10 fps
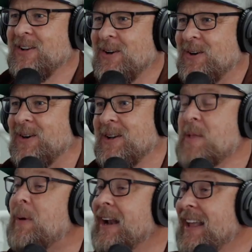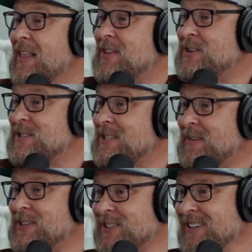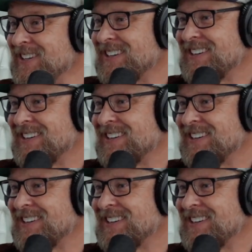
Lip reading: no. But did you see my shirt?